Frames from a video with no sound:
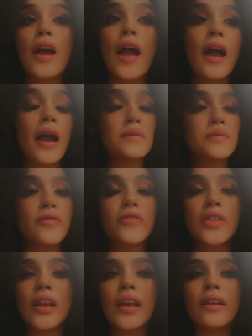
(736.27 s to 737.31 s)
I'm
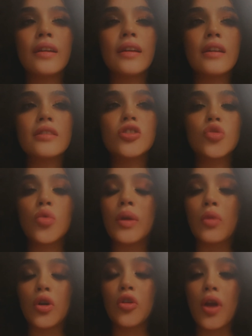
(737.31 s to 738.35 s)
feeling, showing
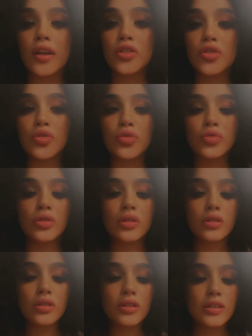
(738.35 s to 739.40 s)
more gratitude
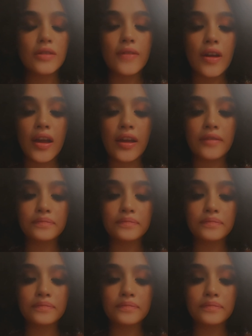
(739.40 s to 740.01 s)
to the divine.